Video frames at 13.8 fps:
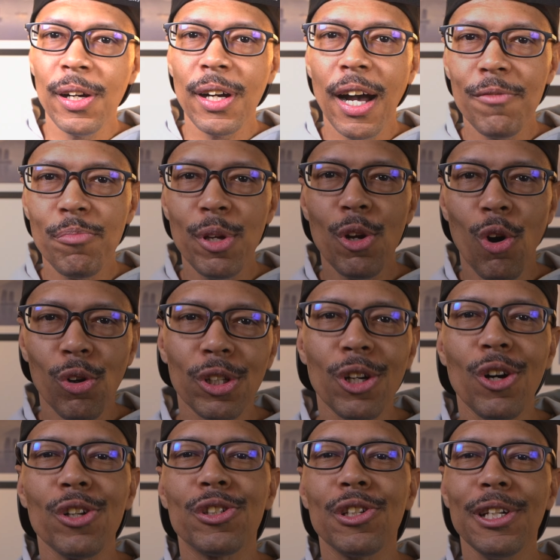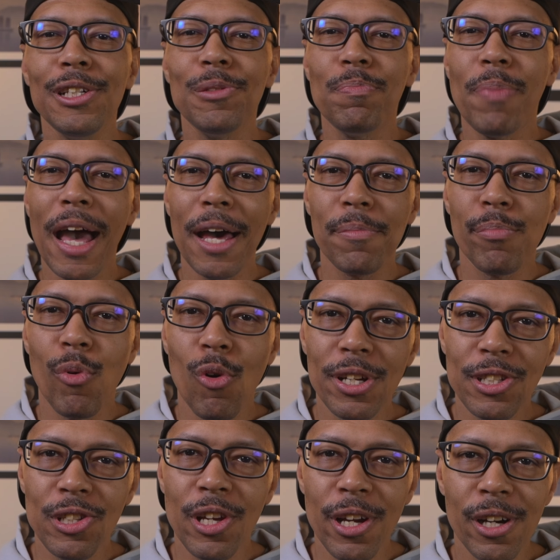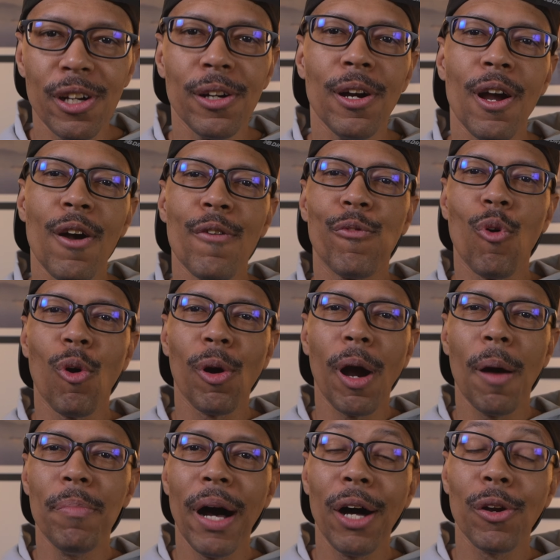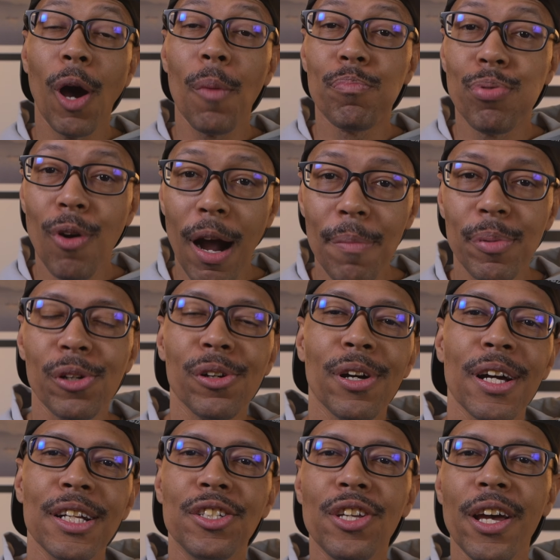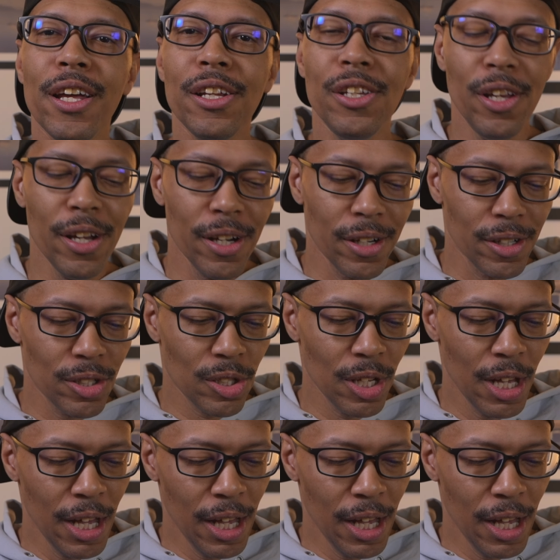I've been holding on to these bad boys here for about a proper 10 years,